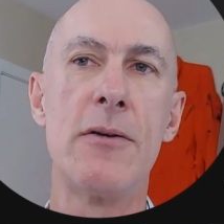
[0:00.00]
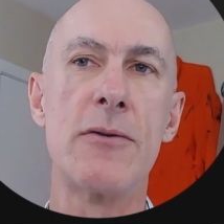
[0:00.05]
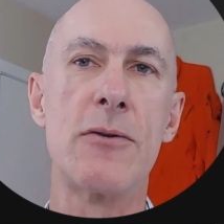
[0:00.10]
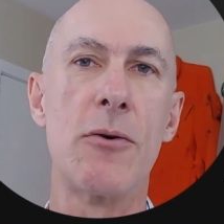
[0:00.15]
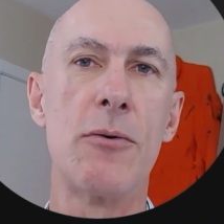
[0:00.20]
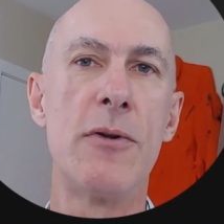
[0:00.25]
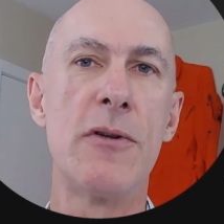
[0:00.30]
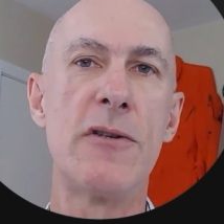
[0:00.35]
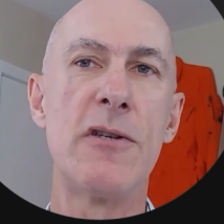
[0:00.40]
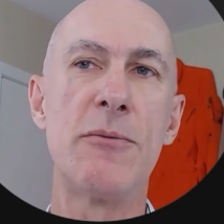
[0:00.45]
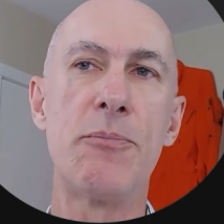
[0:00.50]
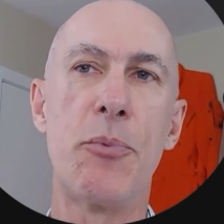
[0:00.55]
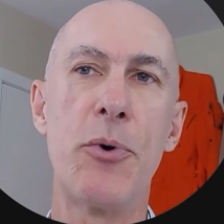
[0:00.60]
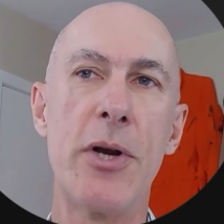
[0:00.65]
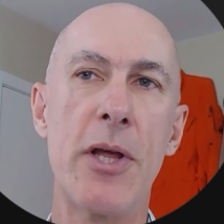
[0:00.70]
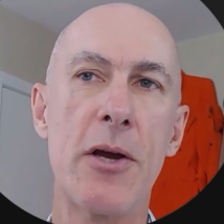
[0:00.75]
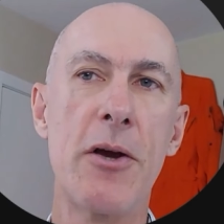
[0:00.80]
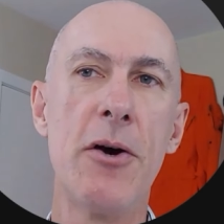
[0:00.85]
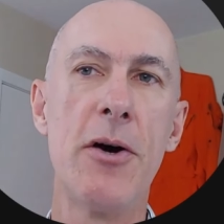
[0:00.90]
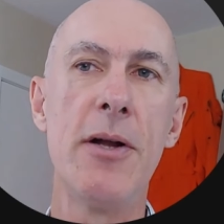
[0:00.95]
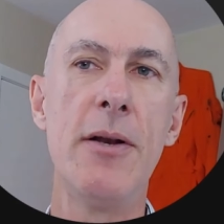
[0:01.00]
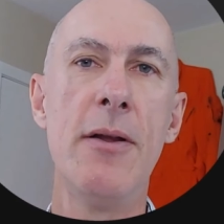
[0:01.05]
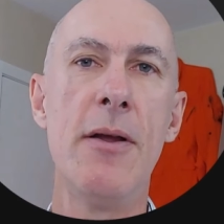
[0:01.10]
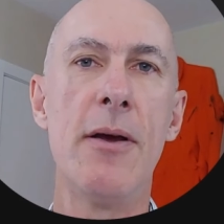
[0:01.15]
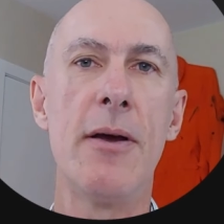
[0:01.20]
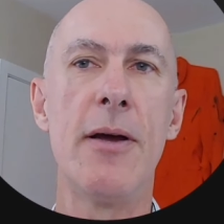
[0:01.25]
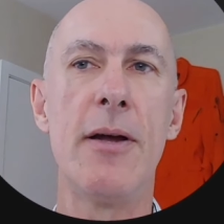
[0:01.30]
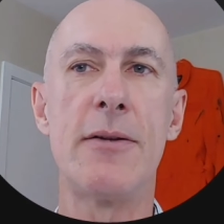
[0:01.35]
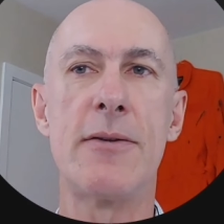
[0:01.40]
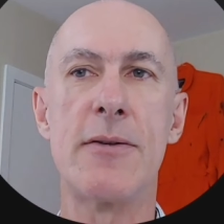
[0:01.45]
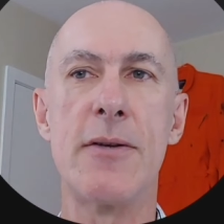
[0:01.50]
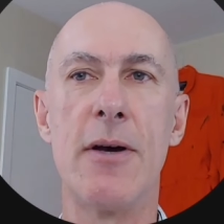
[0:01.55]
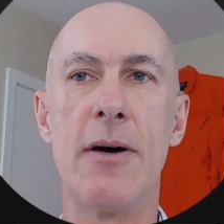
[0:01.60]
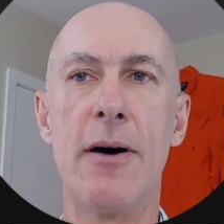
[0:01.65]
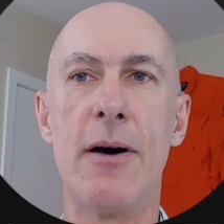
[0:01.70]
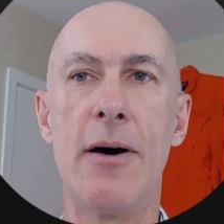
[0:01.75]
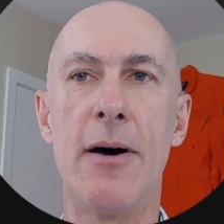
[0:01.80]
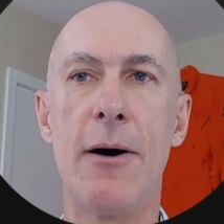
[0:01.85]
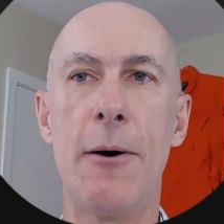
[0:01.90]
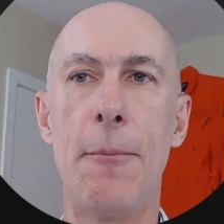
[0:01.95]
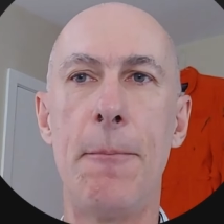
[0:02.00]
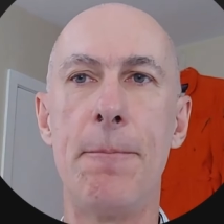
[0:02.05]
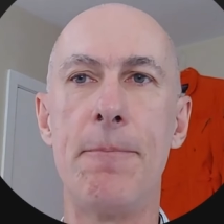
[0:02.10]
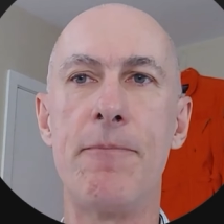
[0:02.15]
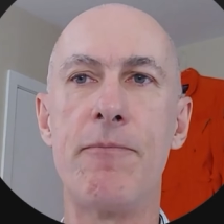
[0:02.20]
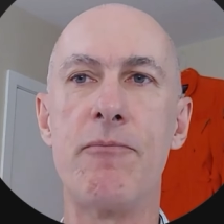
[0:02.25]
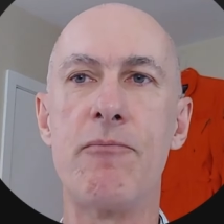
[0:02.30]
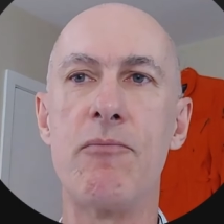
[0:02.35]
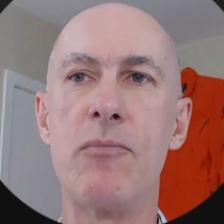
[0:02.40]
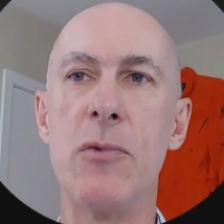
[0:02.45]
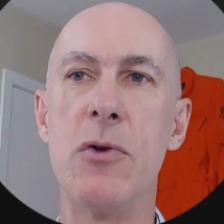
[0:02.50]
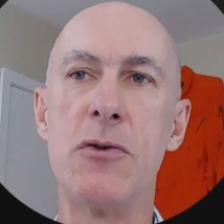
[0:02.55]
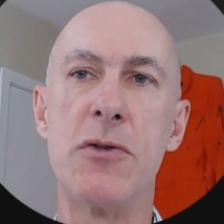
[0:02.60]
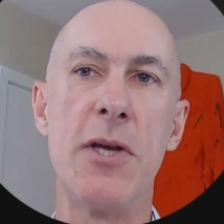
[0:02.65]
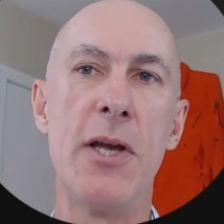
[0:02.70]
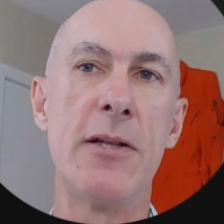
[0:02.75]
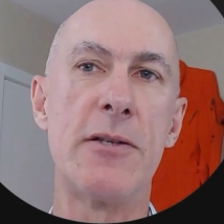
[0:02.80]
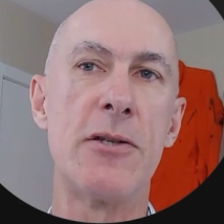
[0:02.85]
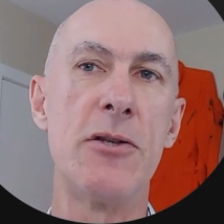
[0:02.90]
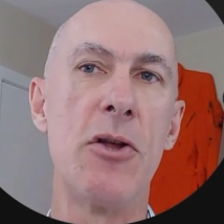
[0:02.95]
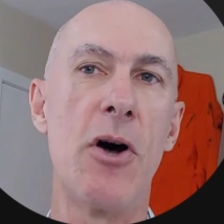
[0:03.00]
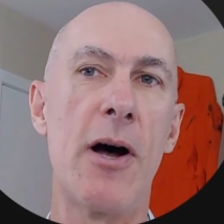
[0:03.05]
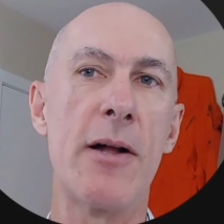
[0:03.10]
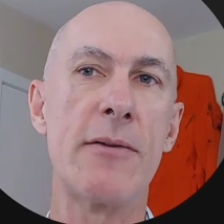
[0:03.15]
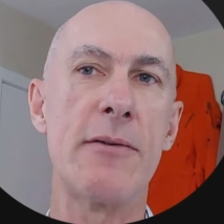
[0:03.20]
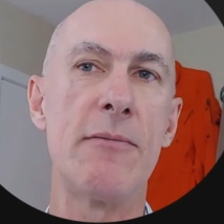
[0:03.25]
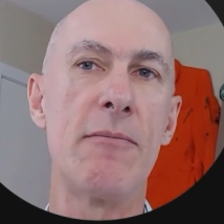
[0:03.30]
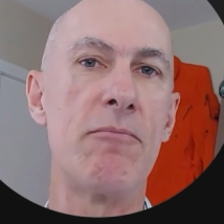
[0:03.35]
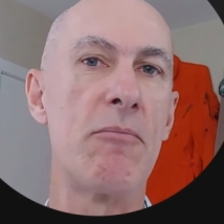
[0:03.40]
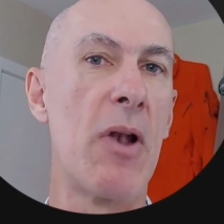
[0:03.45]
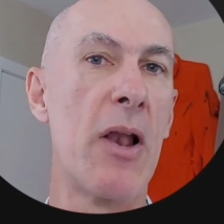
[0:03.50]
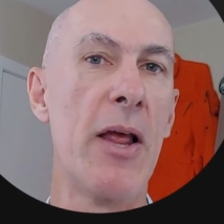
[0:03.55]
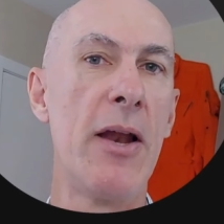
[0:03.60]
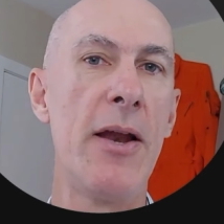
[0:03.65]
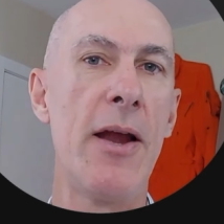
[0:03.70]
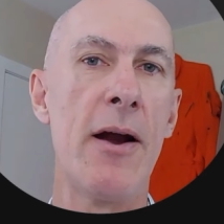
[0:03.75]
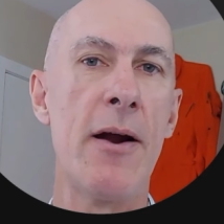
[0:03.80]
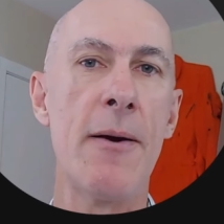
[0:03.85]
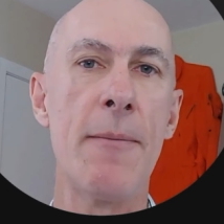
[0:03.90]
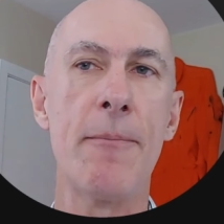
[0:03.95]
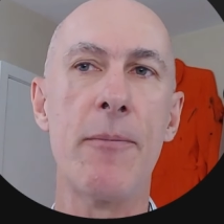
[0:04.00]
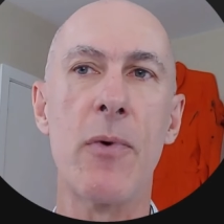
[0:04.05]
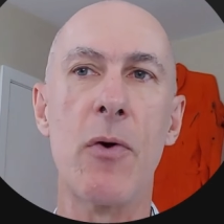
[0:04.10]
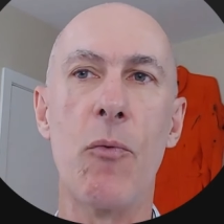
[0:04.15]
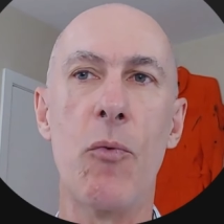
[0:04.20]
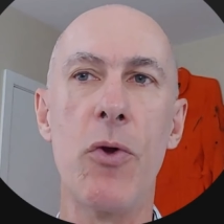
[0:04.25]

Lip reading: So this is pretty good. It's you see, it's not linear.